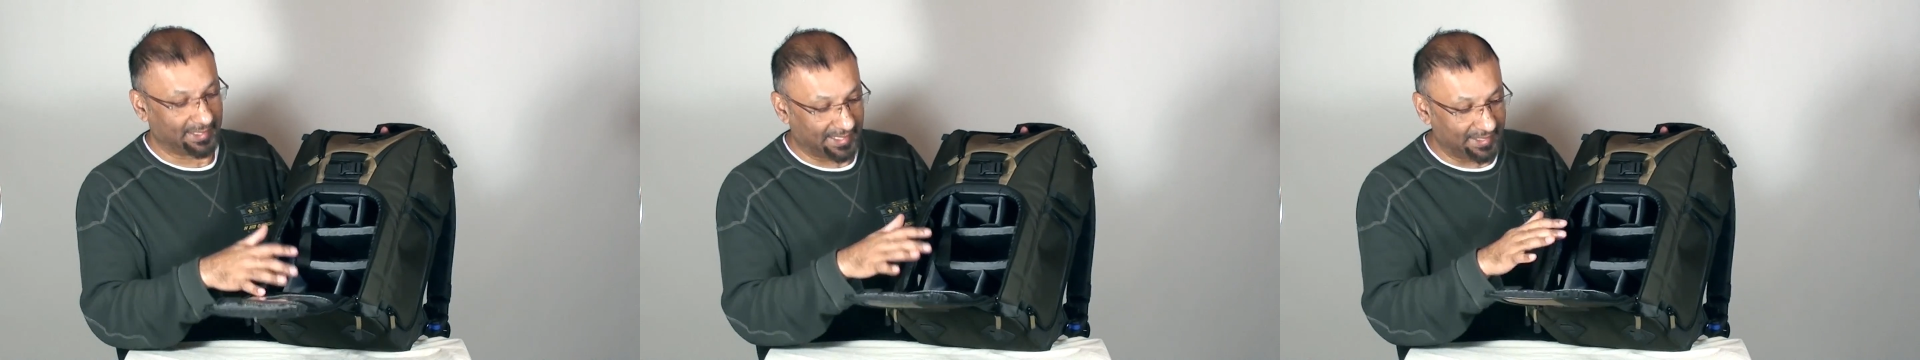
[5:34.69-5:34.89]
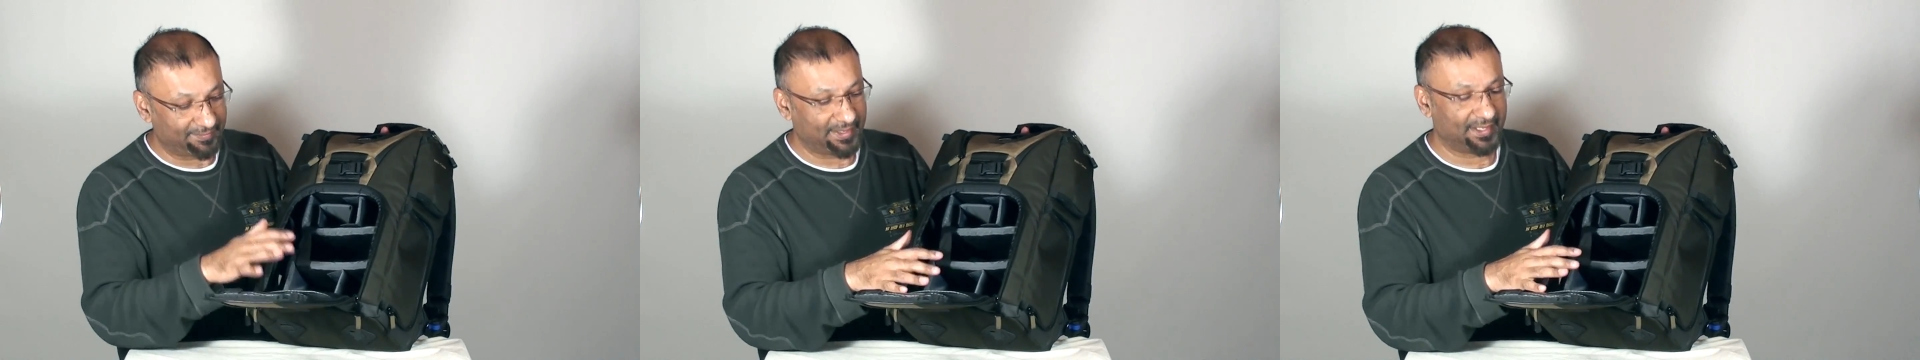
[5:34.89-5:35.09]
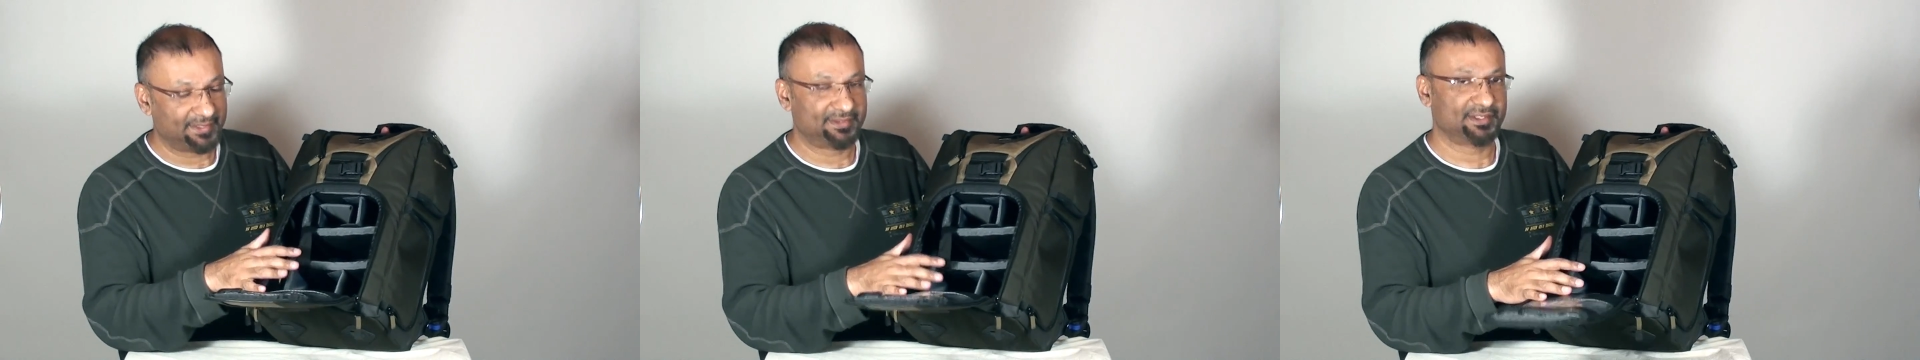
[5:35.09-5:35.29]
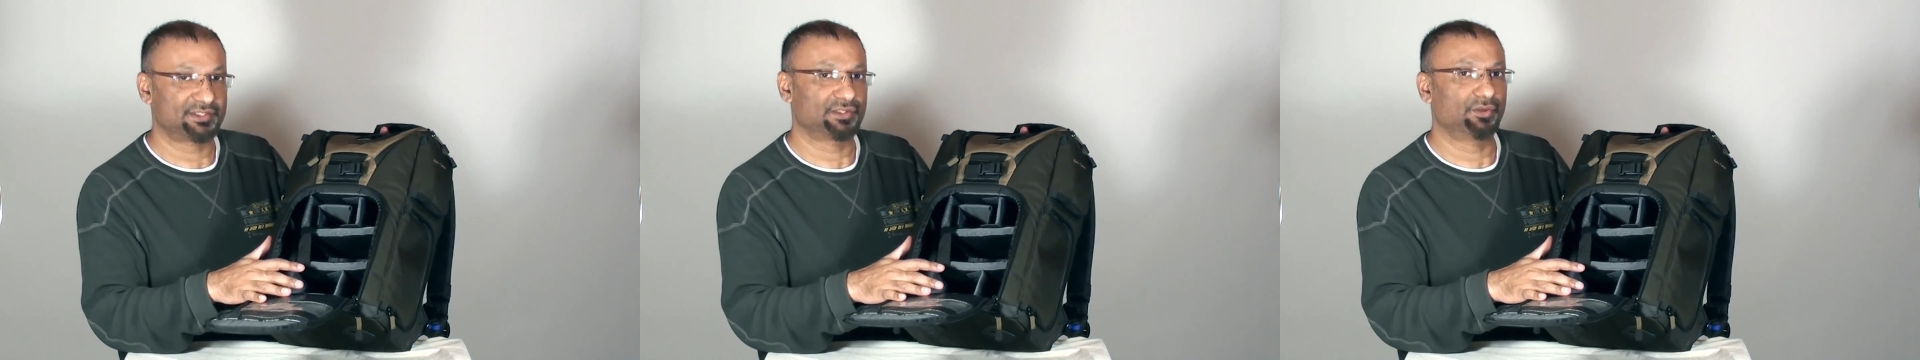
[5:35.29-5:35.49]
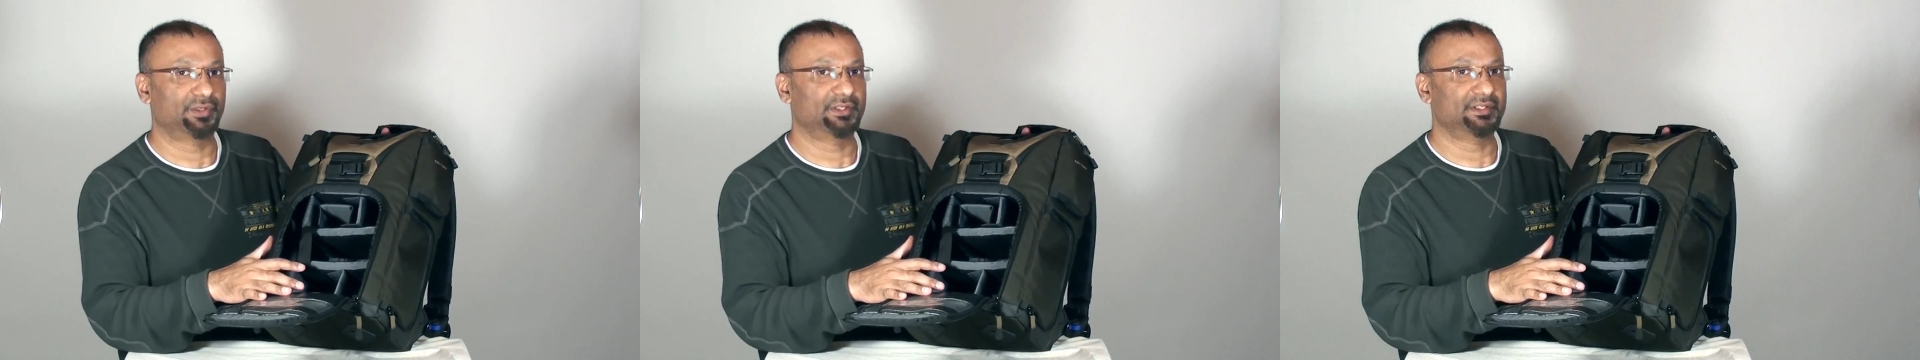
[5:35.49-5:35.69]
I've had this
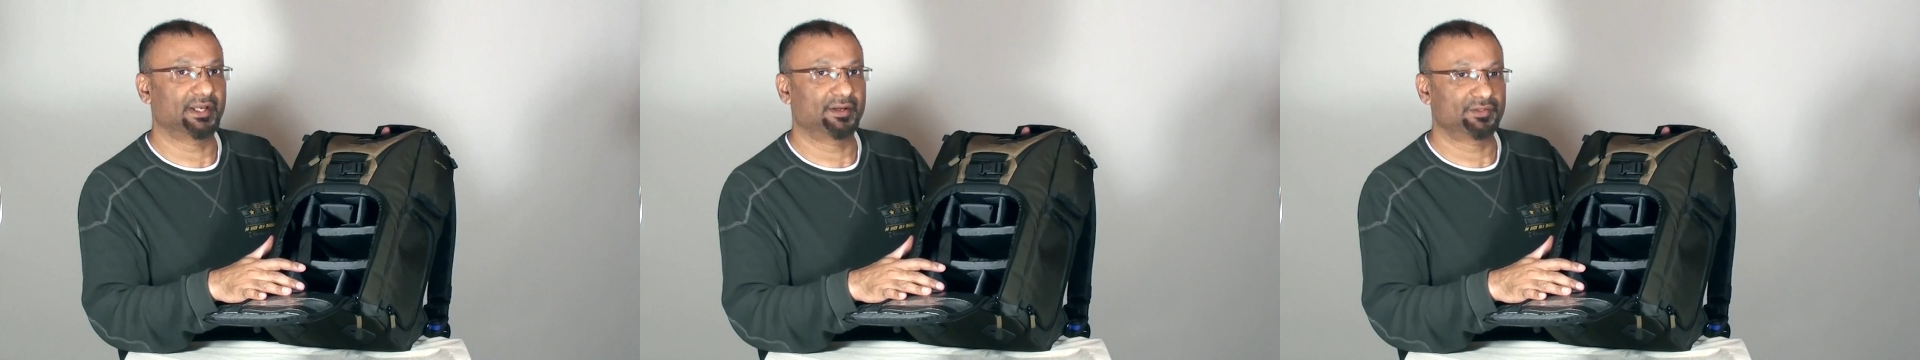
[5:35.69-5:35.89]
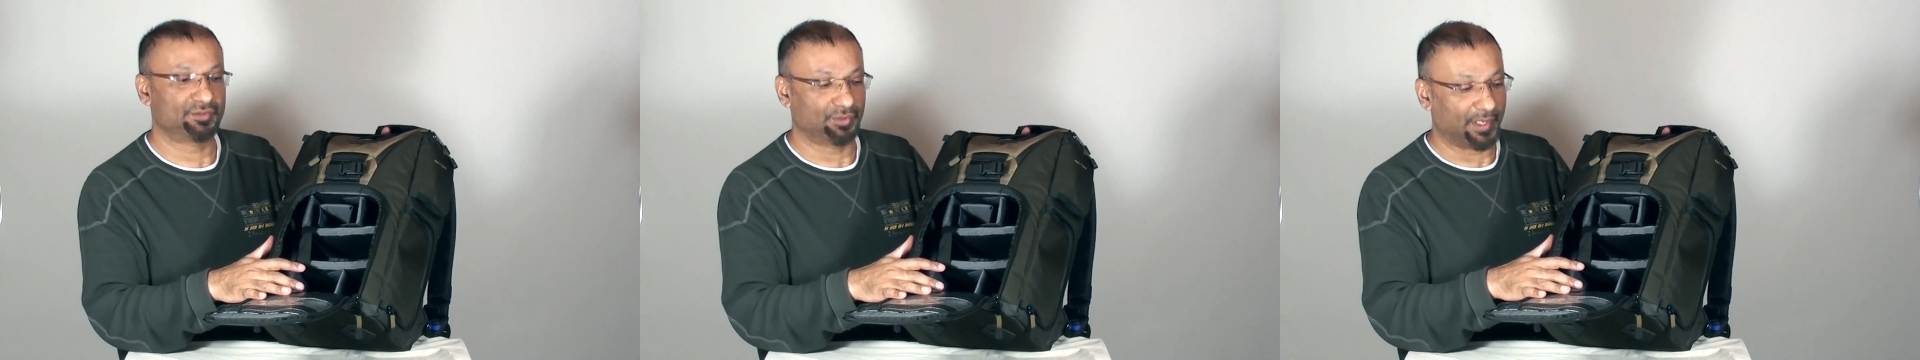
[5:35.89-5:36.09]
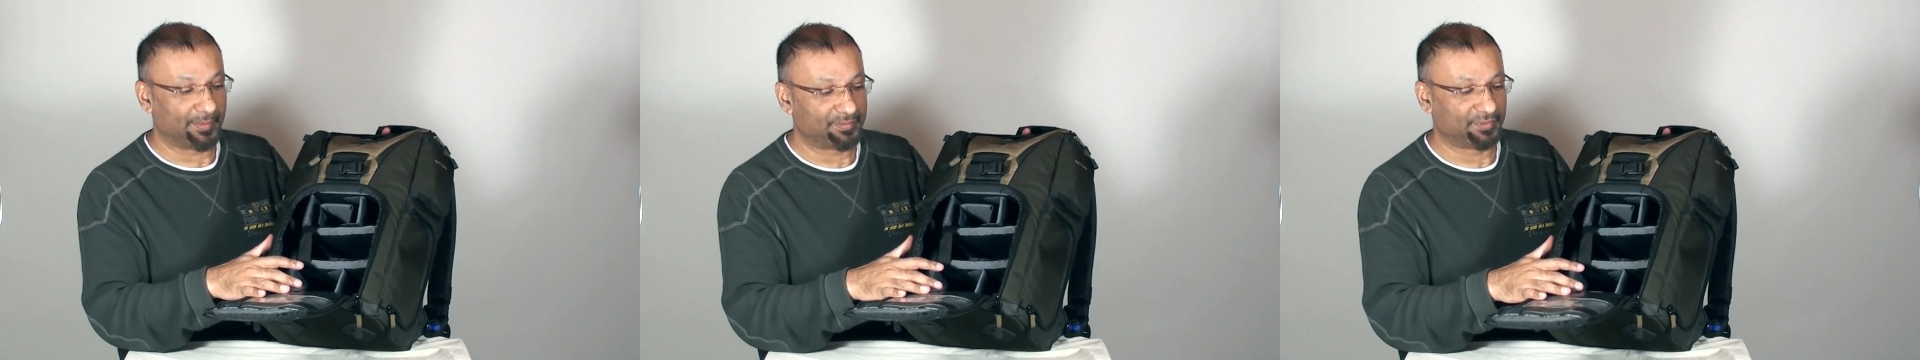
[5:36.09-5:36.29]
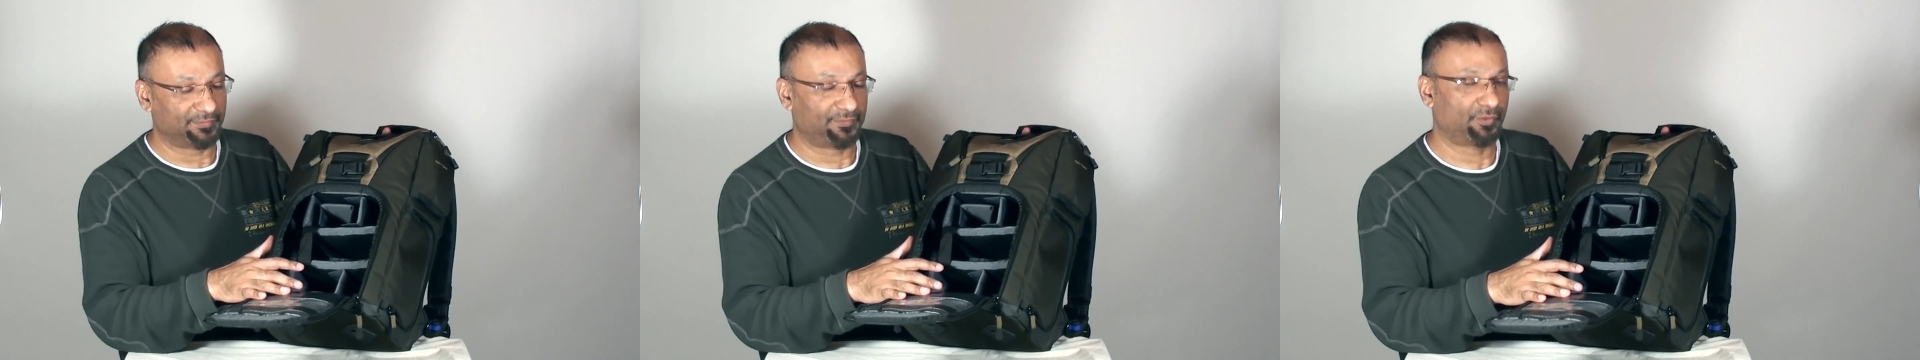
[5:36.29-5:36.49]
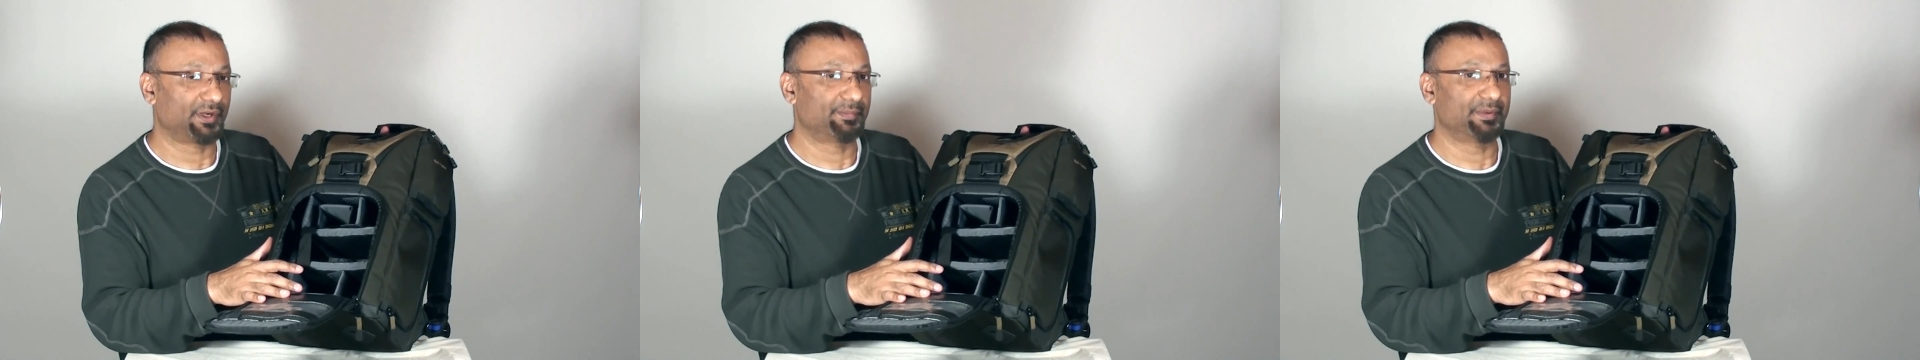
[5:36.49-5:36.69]
loaded down to up to
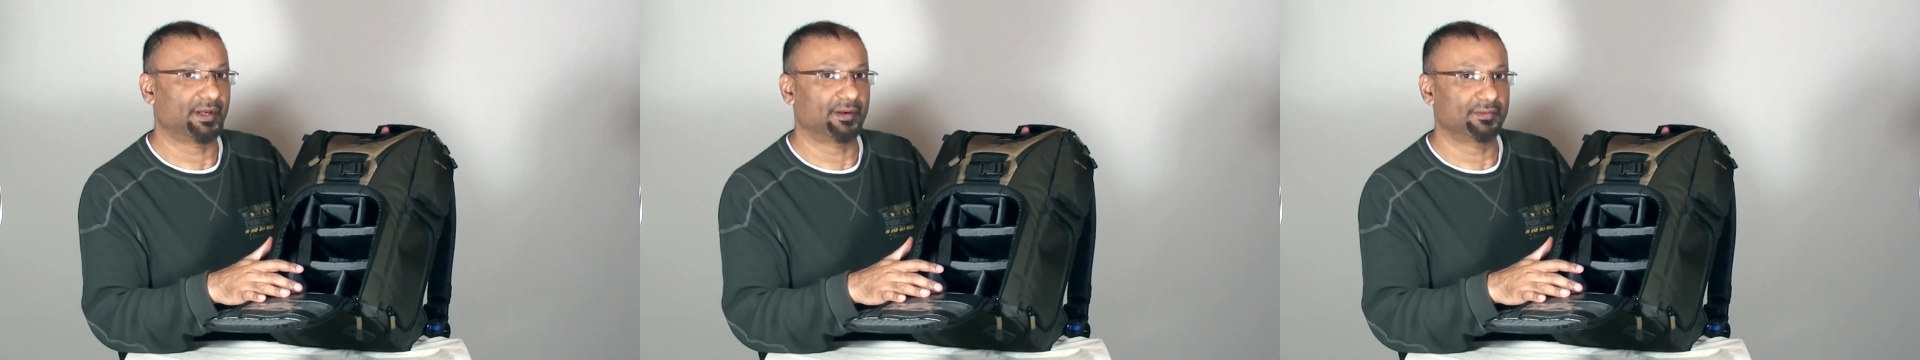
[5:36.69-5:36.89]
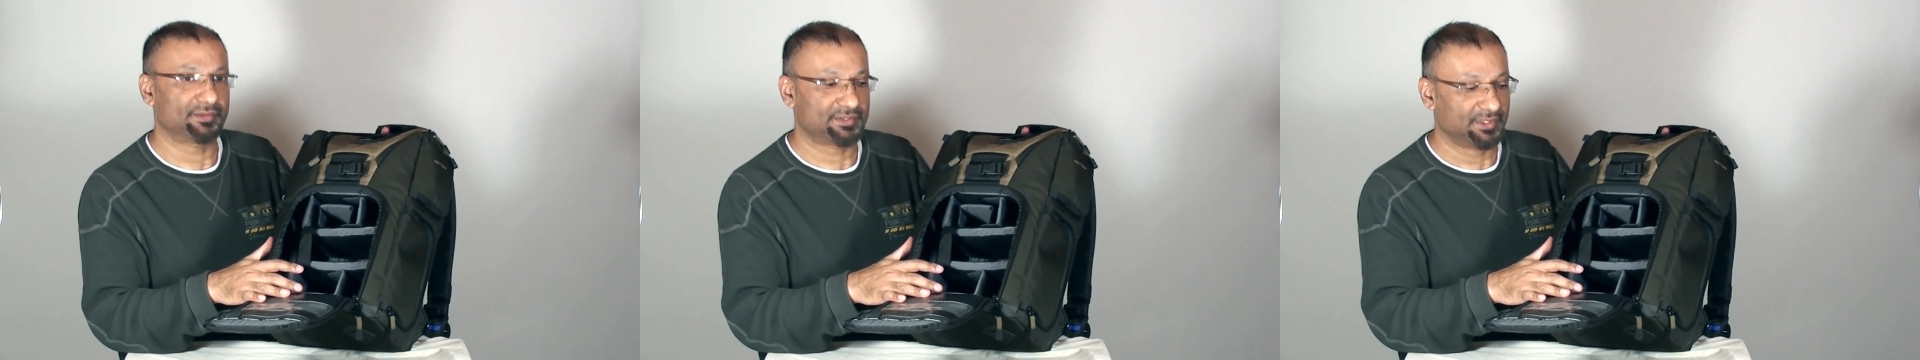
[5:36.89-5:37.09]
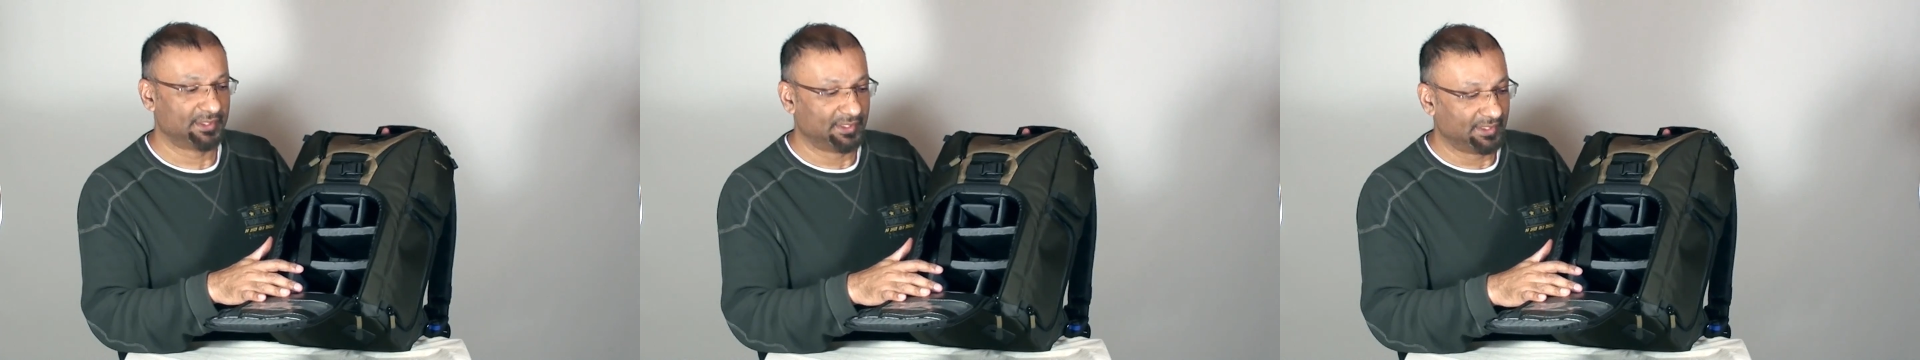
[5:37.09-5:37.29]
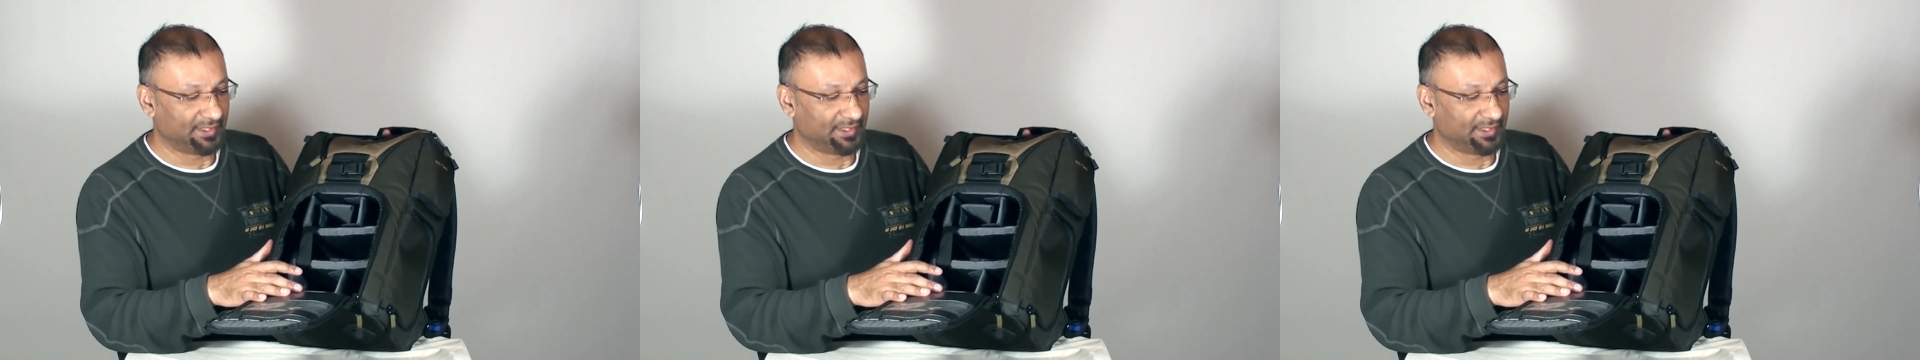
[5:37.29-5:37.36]
40 pounds.